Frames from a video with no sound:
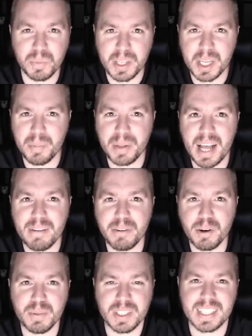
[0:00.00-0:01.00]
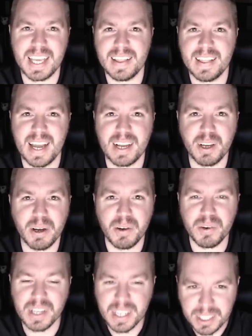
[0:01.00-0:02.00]
media platforms is getting that
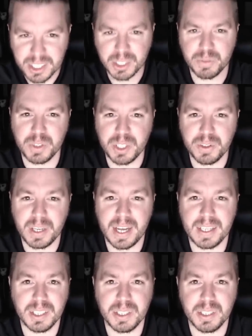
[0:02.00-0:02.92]
code just for you guys.